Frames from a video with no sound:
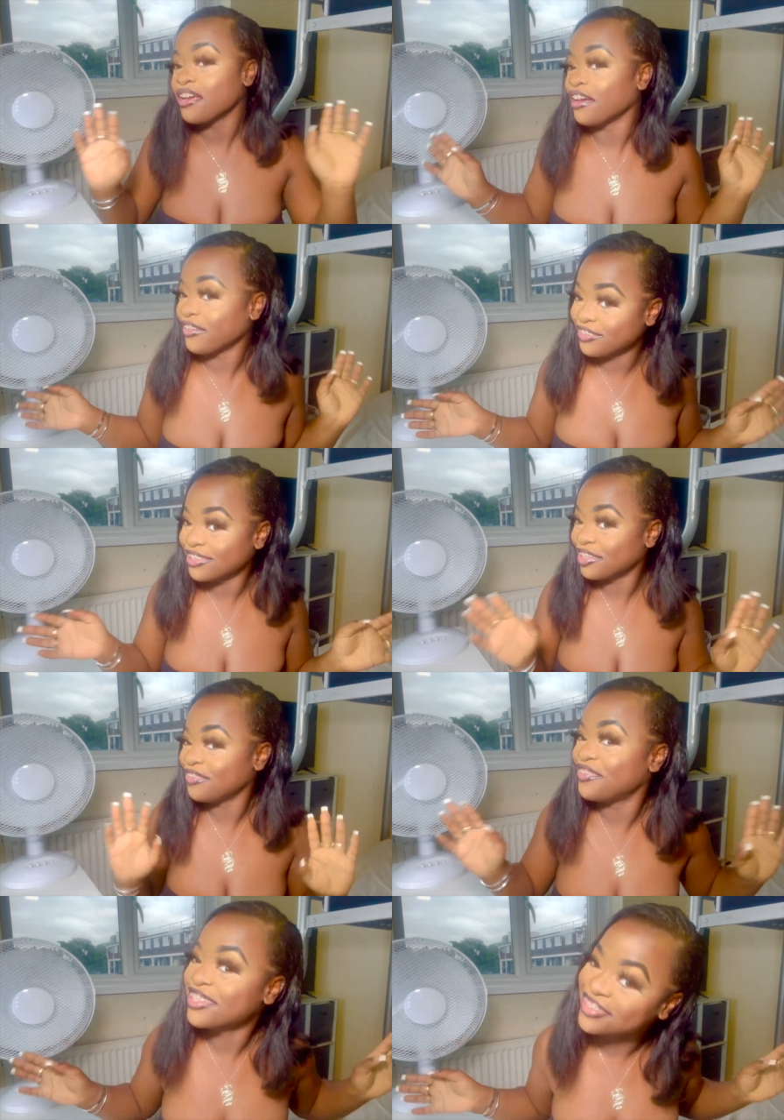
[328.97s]
i haven't
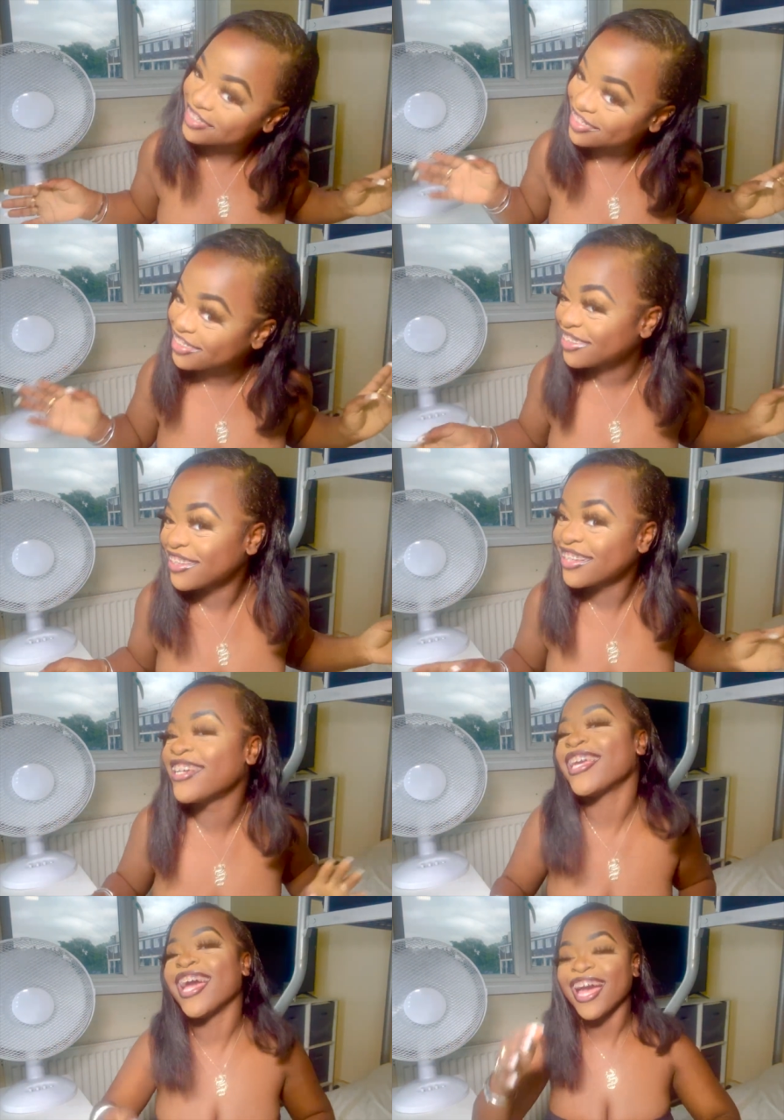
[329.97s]
opened them you
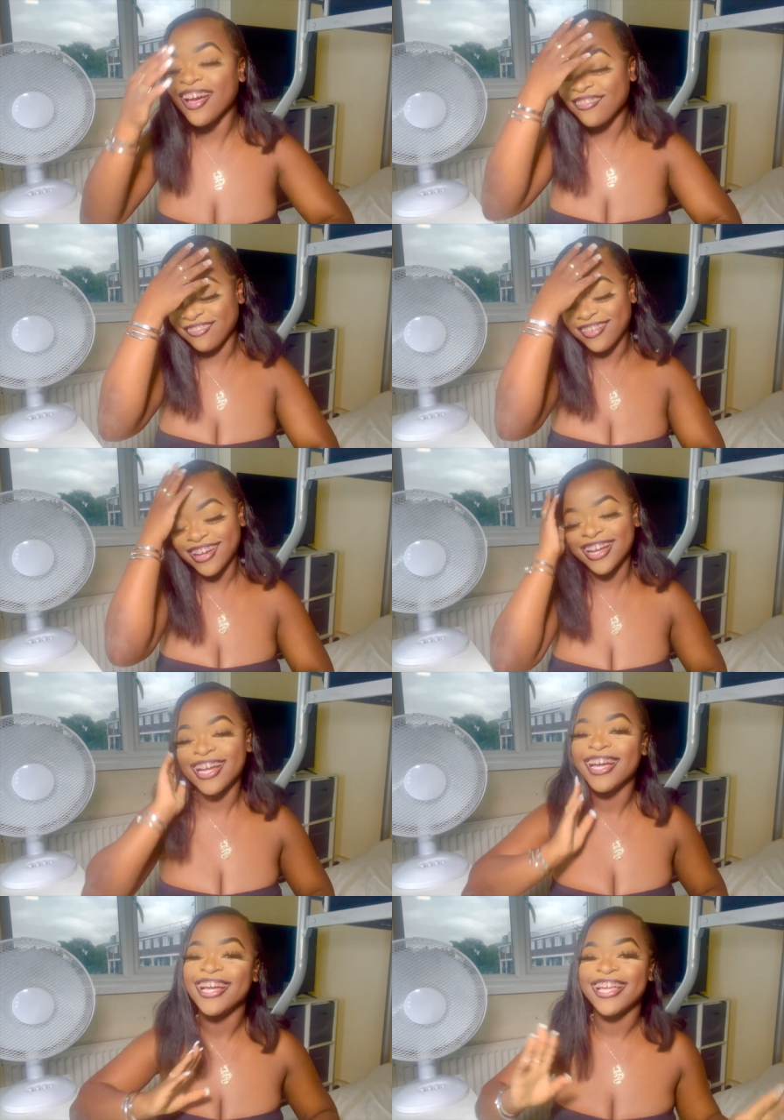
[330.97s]
know yet but
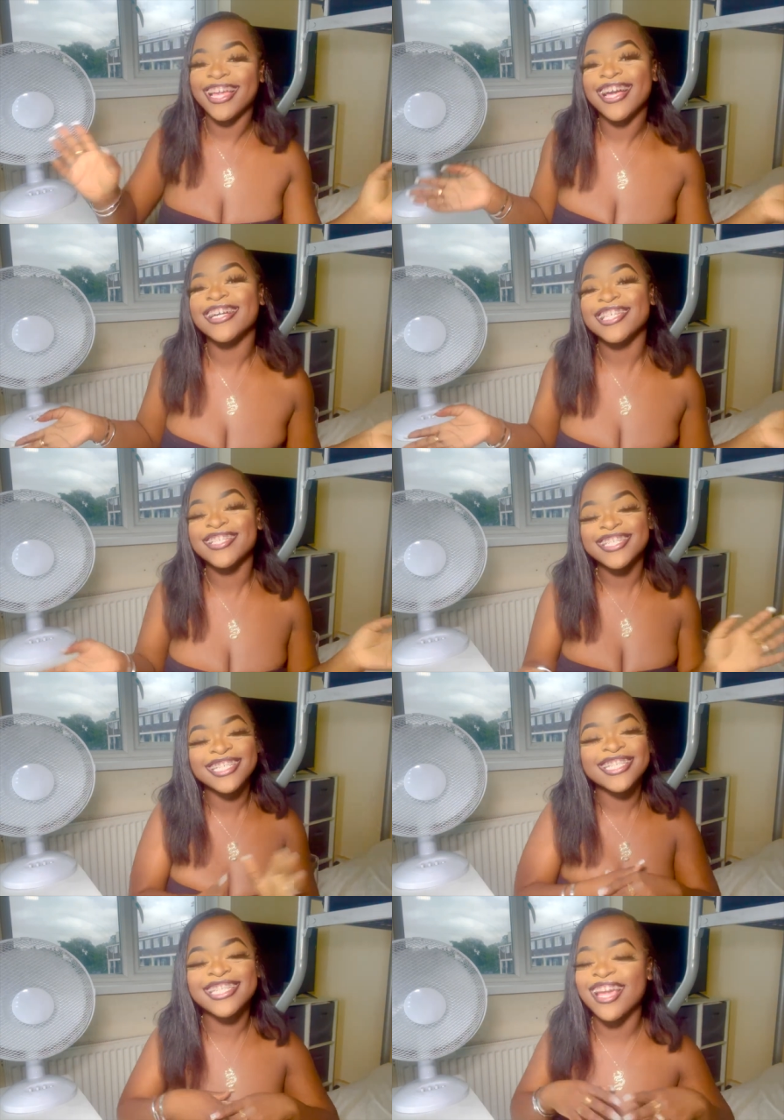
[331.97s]
yeah, so
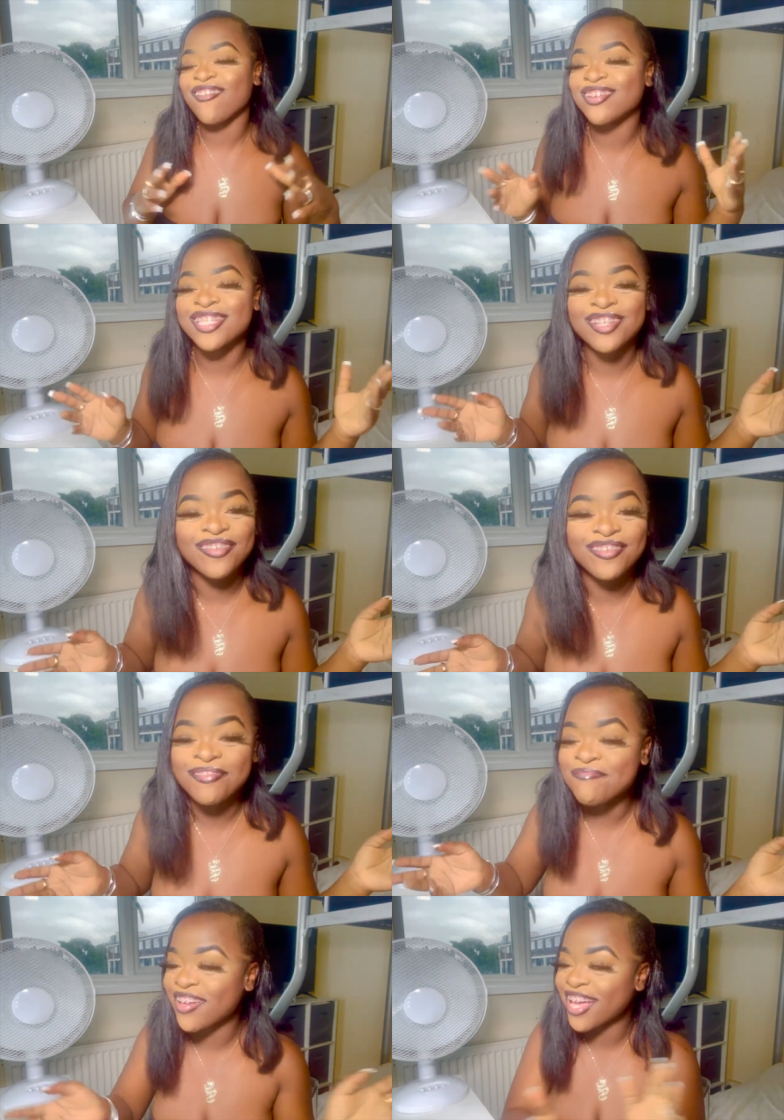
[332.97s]
just grab yourself a
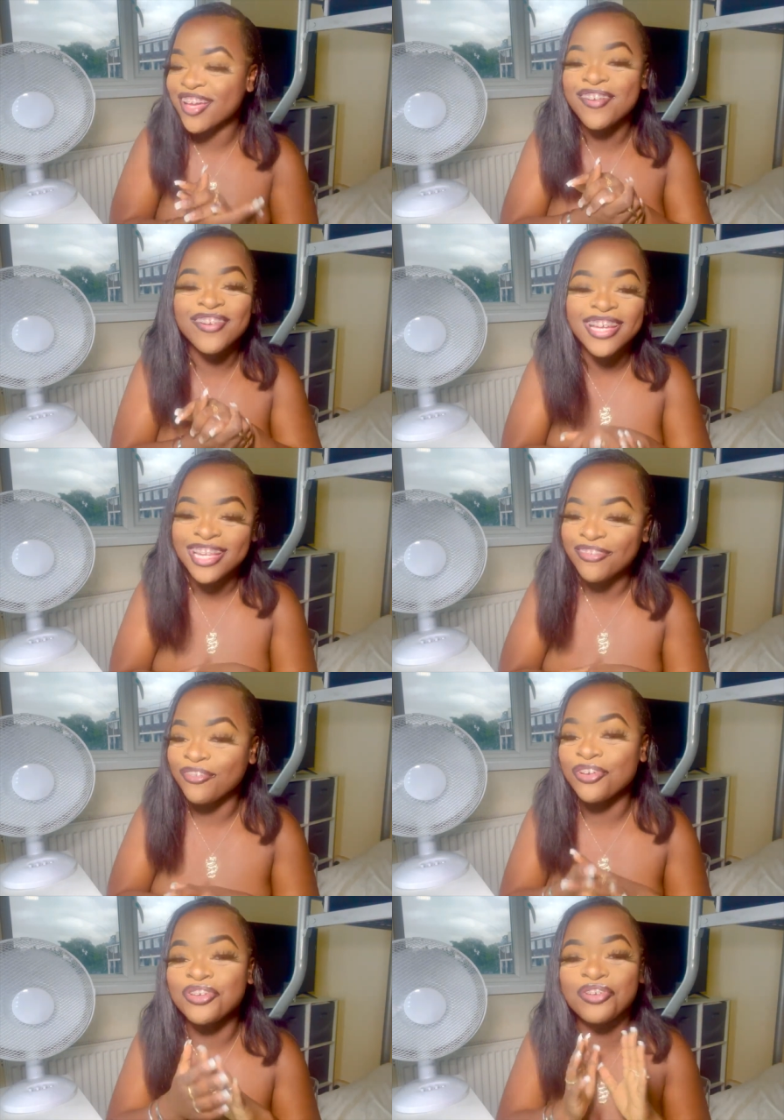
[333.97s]
pair quickly
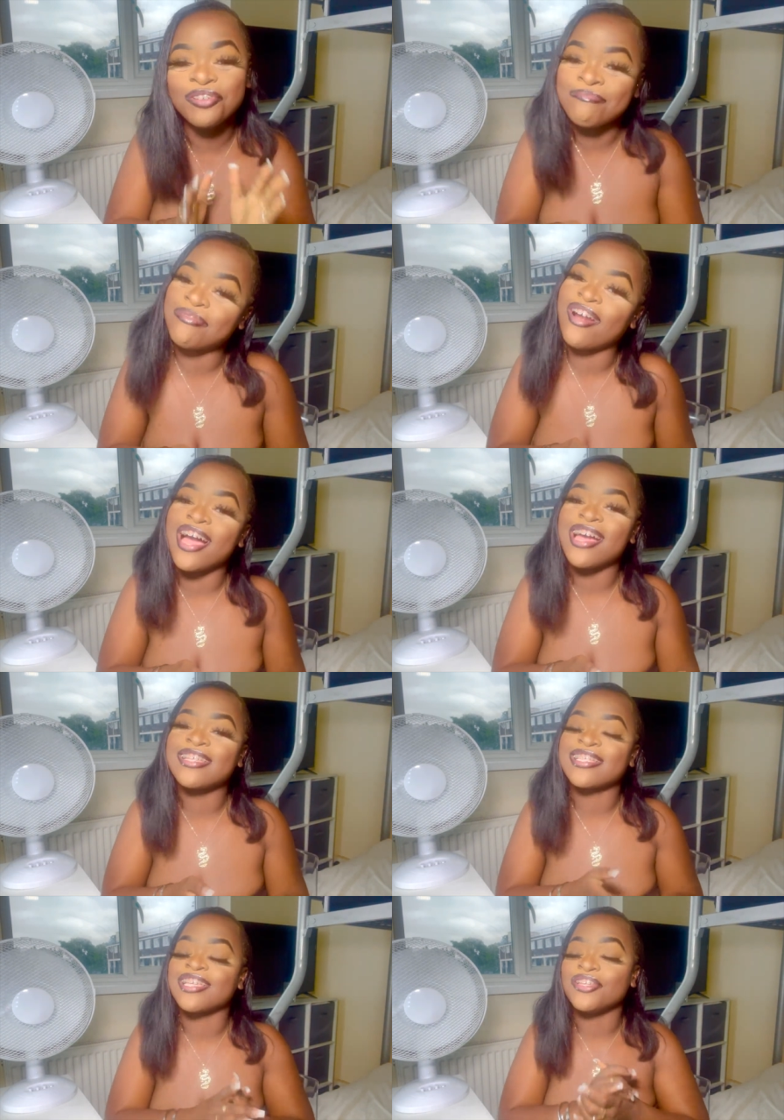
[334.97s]
for a good
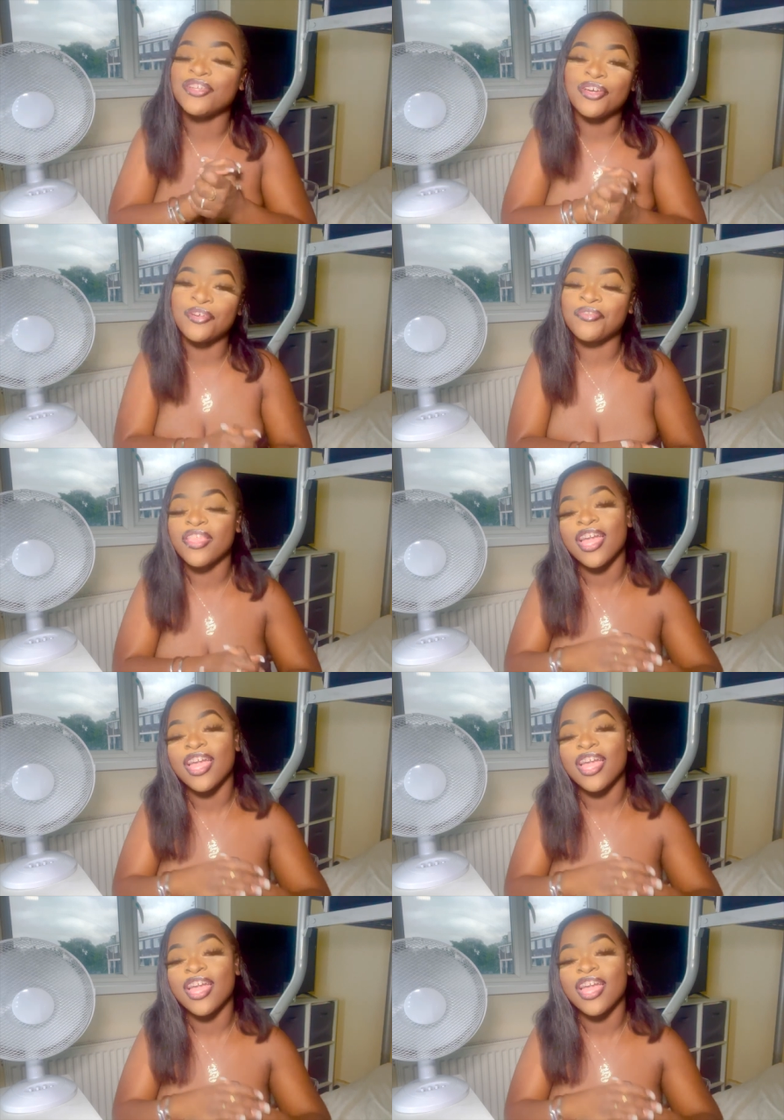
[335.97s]
price you know